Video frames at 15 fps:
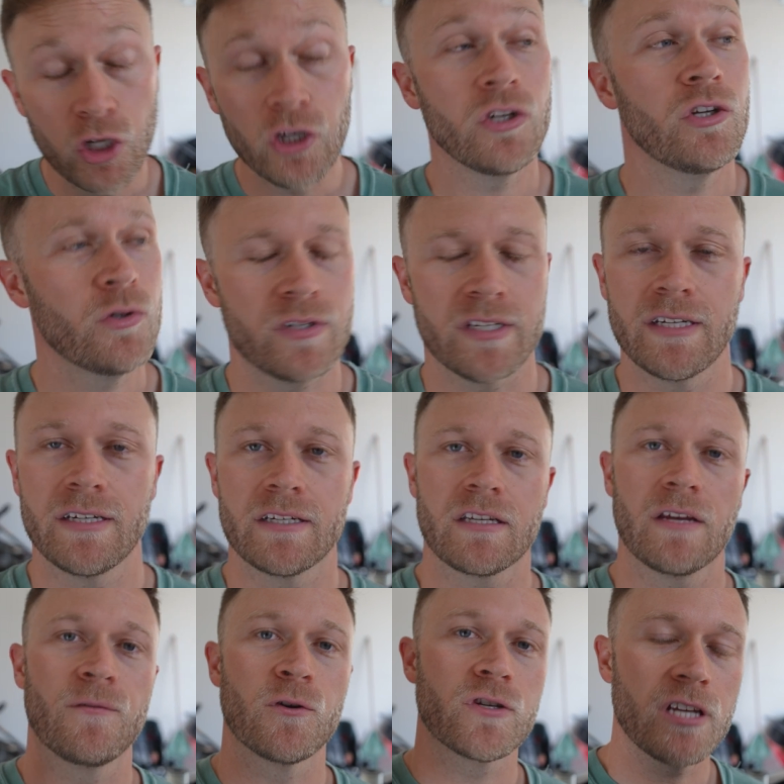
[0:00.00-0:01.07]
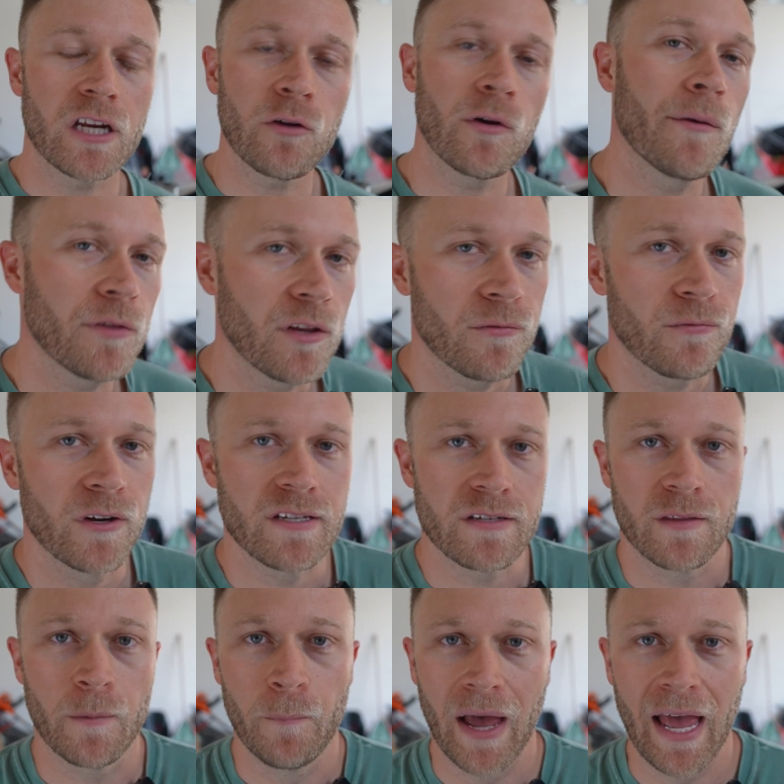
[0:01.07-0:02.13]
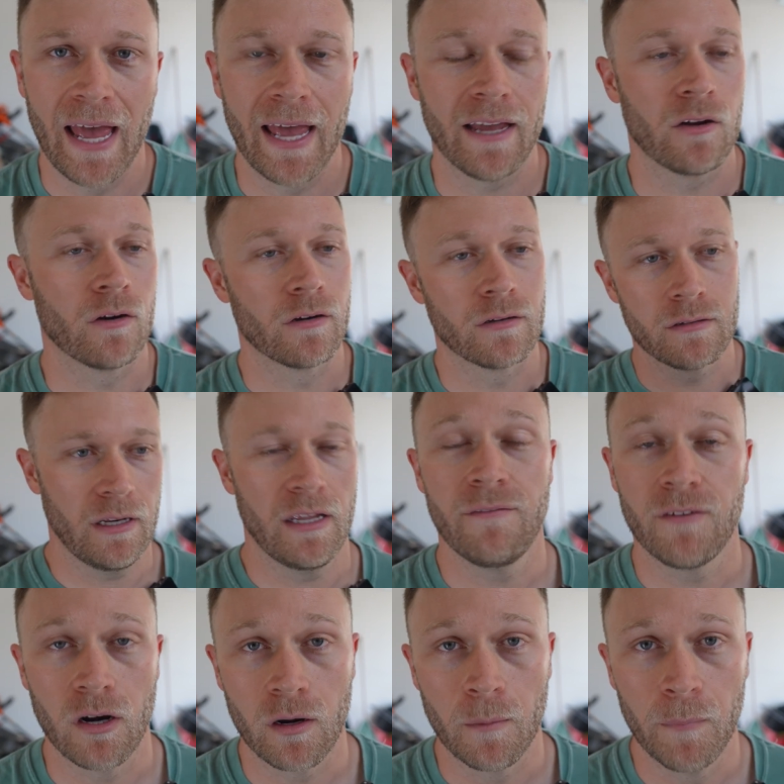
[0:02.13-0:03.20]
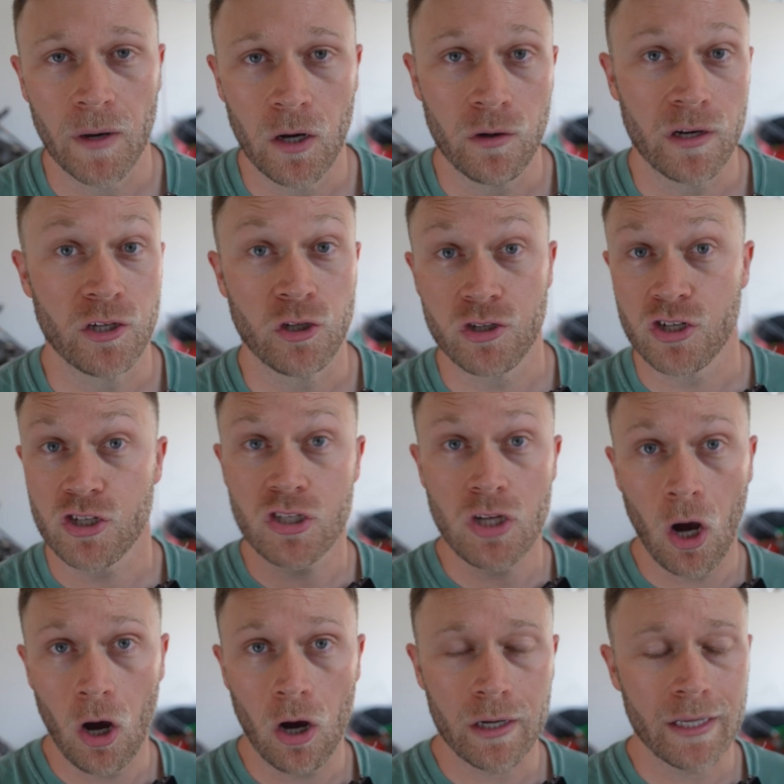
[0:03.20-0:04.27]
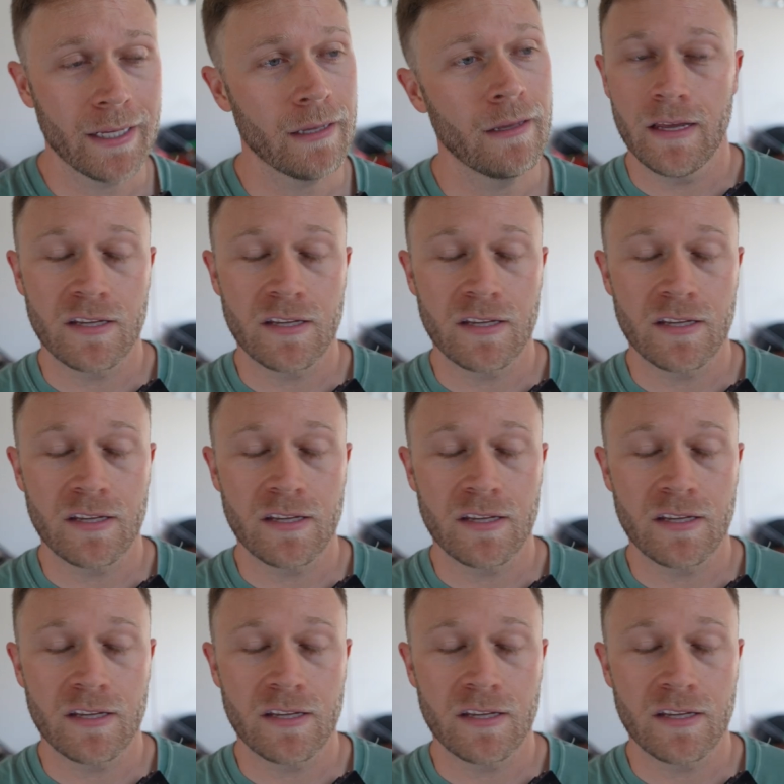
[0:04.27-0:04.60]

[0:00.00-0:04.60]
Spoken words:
good news is if you're sitting around with your friends on the bank or even on a boat and you're just talking,